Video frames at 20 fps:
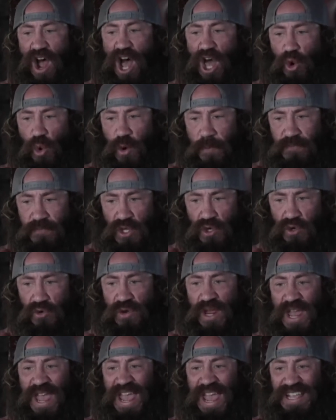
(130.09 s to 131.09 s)

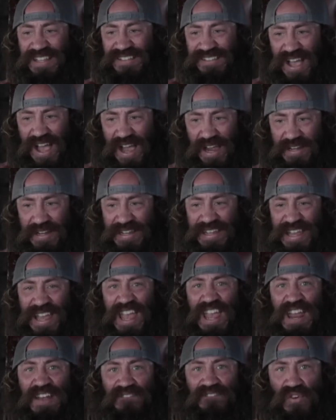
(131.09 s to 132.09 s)
autoimmune, anxiety,
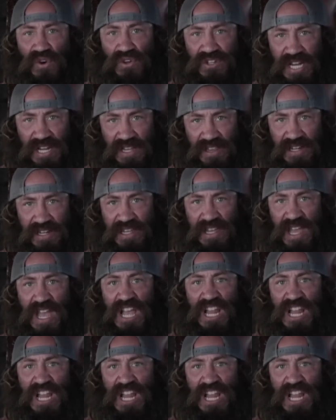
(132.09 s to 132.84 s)
infertility,